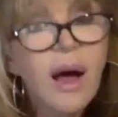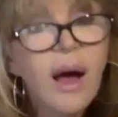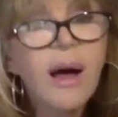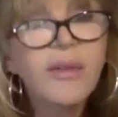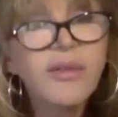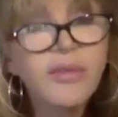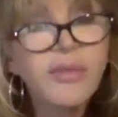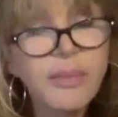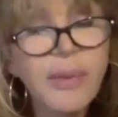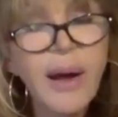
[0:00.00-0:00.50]

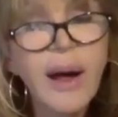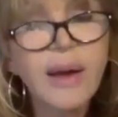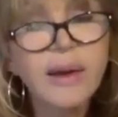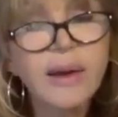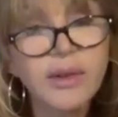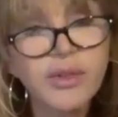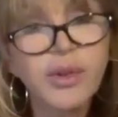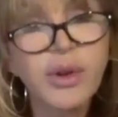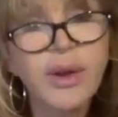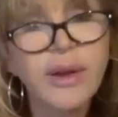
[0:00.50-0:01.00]
of
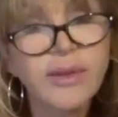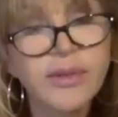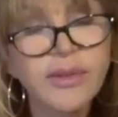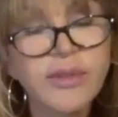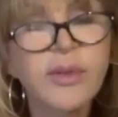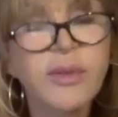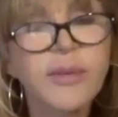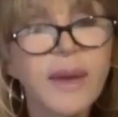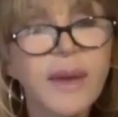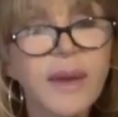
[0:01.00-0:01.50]
body
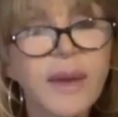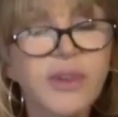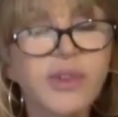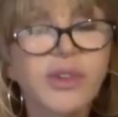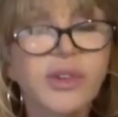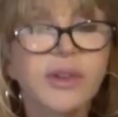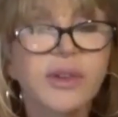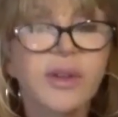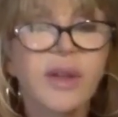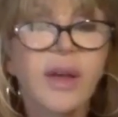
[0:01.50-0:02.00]

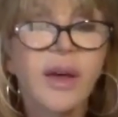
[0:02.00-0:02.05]
transformation.